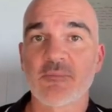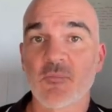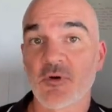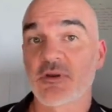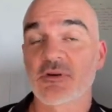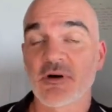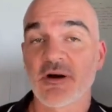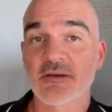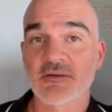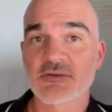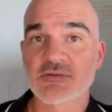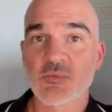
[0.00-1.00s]
you're
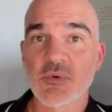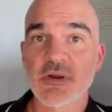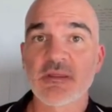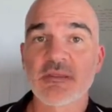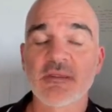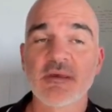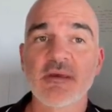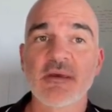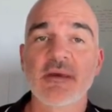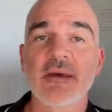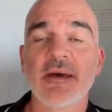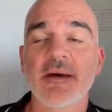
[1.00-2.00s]
diagnosed with.
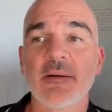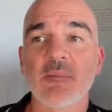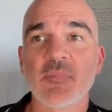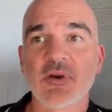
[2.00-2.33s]
But